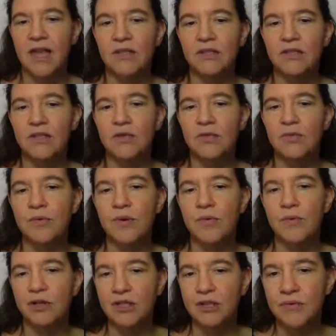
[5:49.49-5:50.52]
And so we
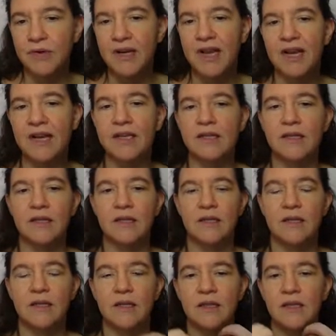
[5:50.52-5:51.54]
want to relate
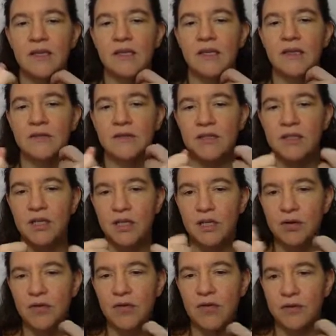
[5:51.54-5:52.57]
the
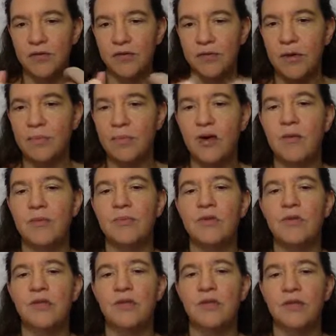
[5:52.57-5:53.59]
security of one problem
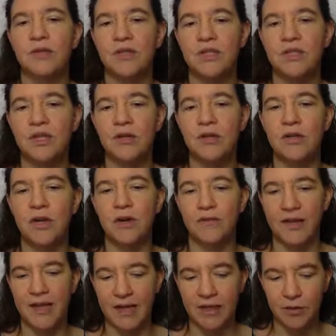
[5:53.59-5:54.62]
to the security of
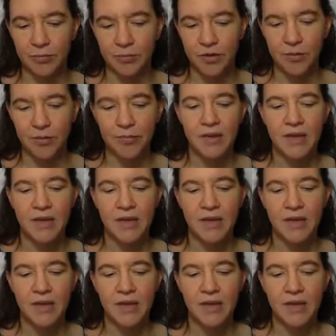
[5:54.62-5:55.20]
the other problem.